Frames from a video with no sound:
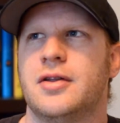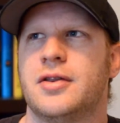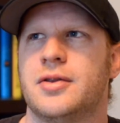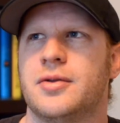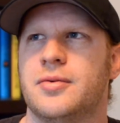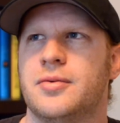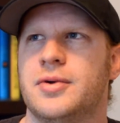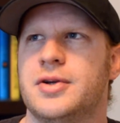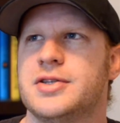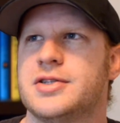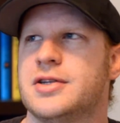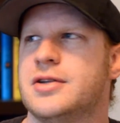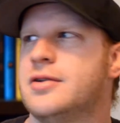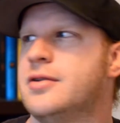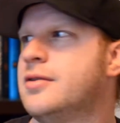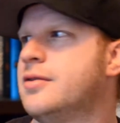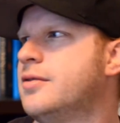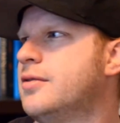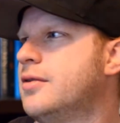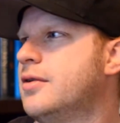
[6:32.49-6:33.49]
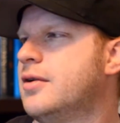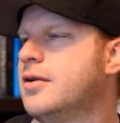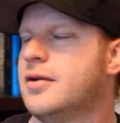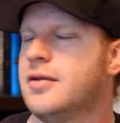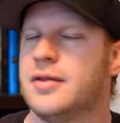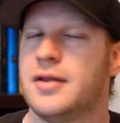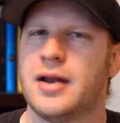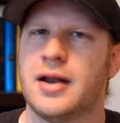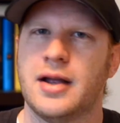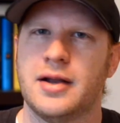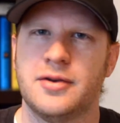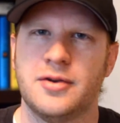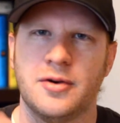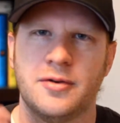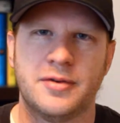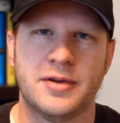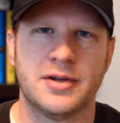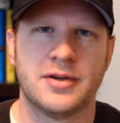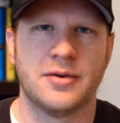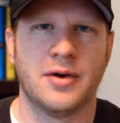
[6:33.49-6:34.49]
reason that I
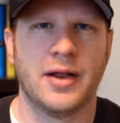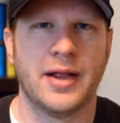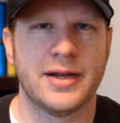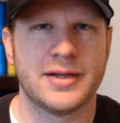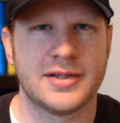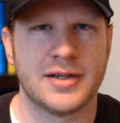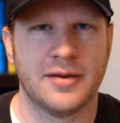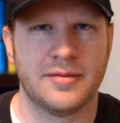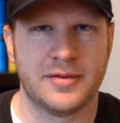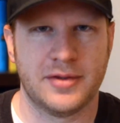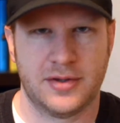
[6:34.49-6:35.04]
dove into all that stuff